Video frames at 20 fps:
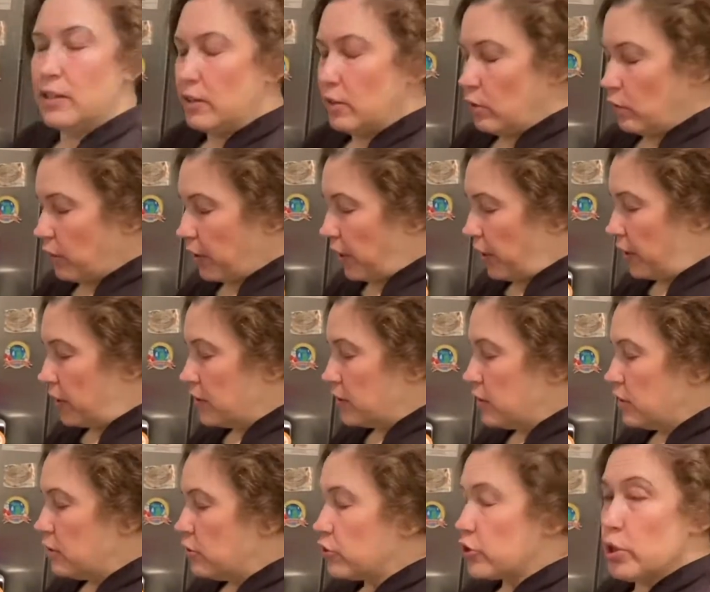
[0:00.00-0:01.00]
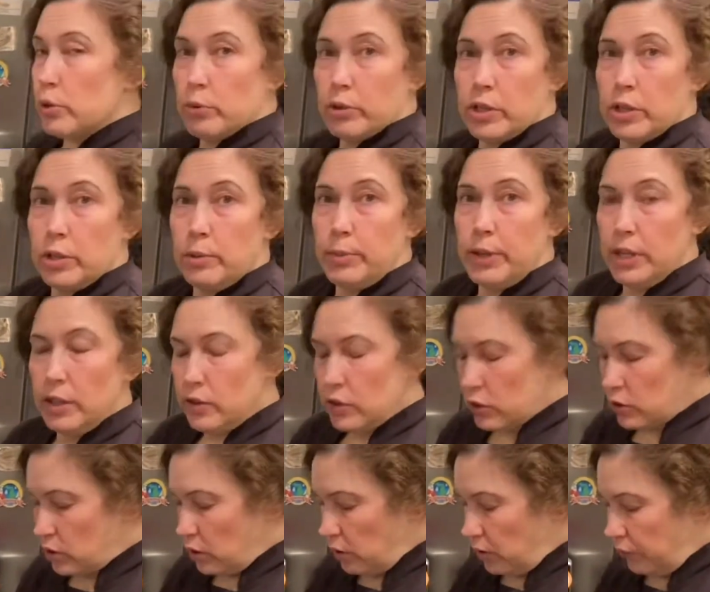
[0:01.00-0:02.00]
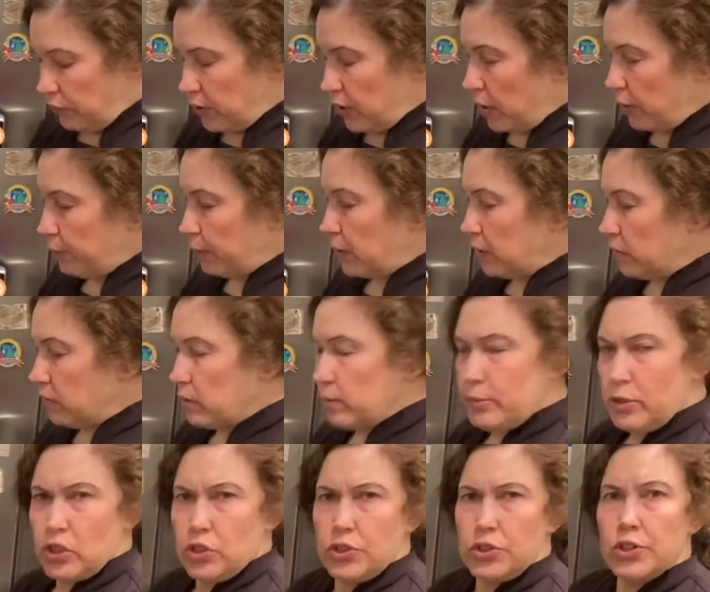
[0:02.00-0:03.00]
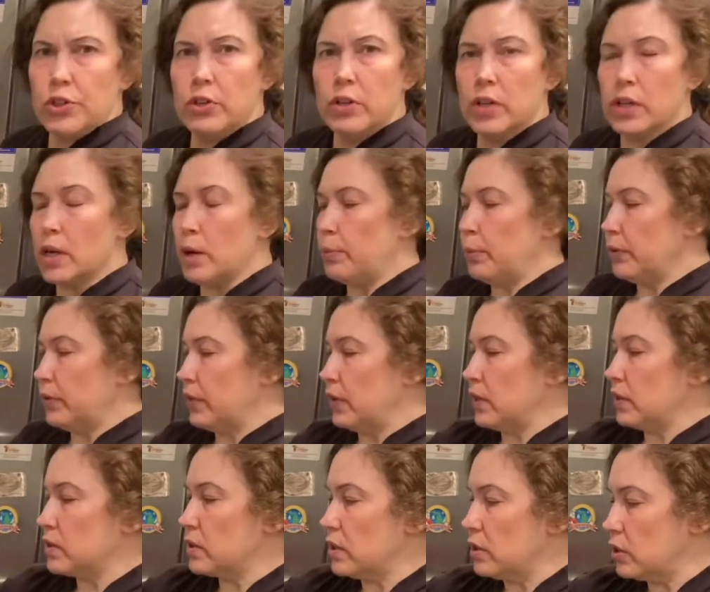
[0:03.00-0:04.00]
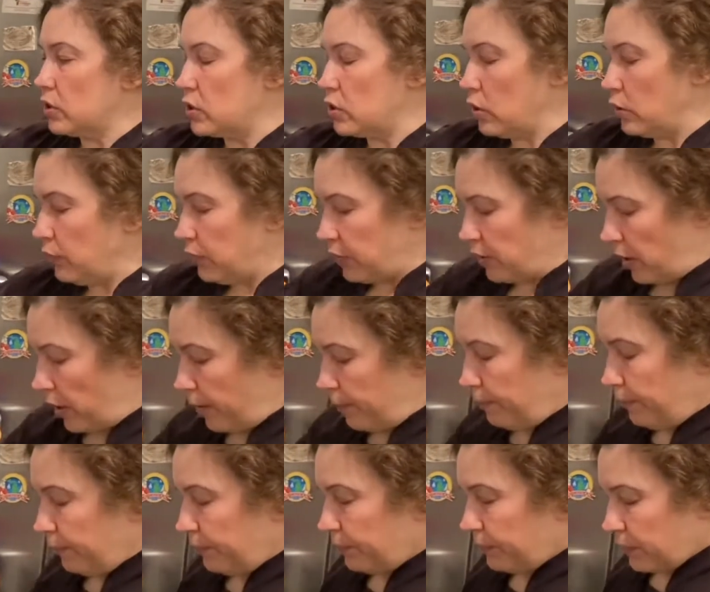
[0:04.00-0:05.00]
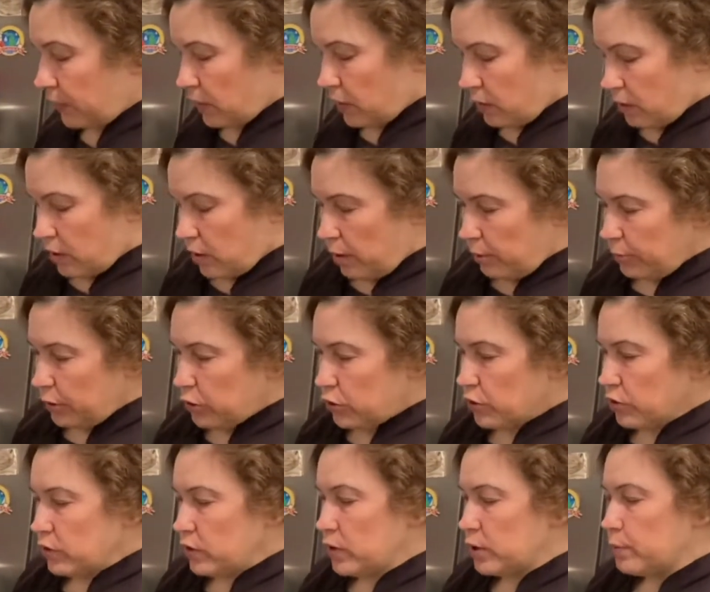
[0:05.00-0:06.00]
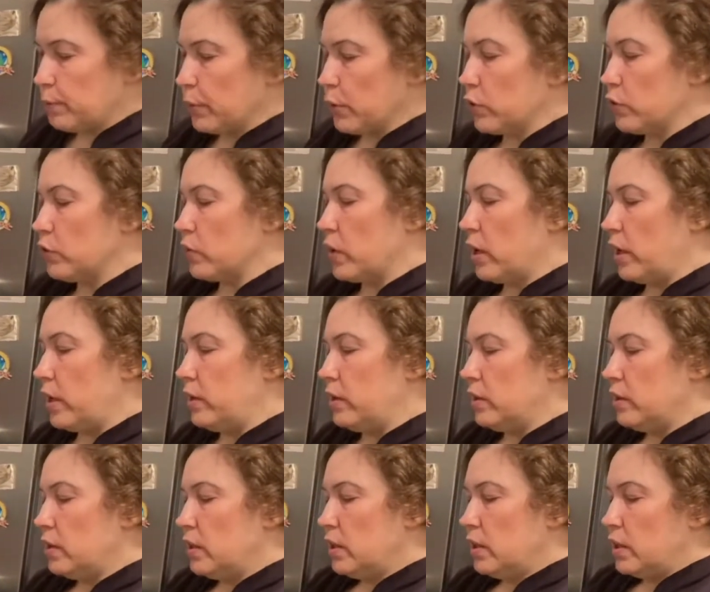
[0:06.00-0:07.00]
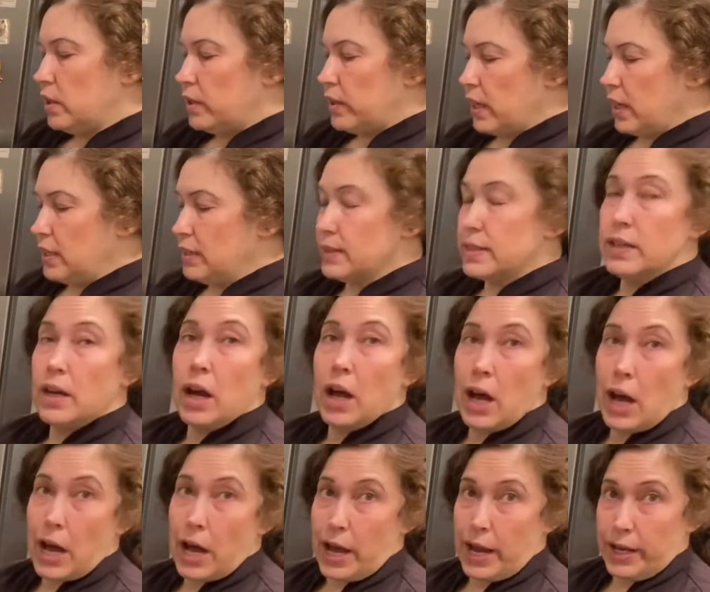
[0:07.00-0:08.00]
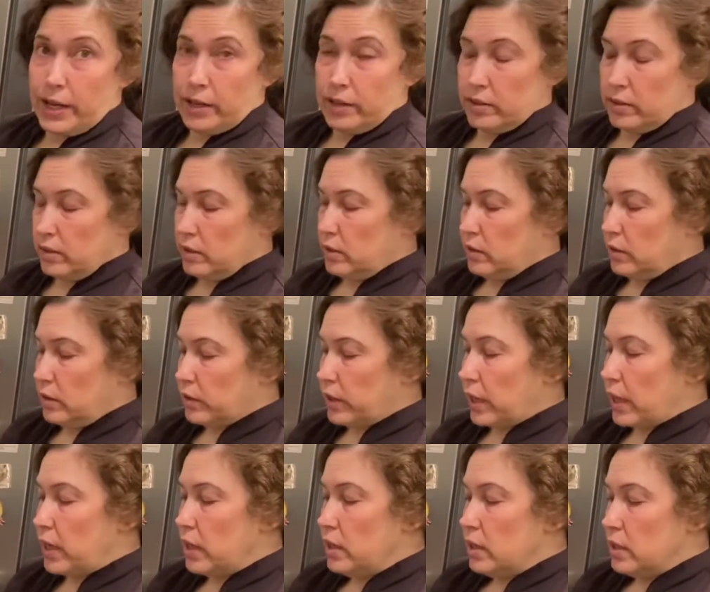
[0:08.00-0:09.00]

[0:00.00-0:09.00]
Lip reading: Okay, so we're going to be on the stovetop here, and let me just show you a couple things on the stovetop. I'm going to turn this burner on. That's high, okay?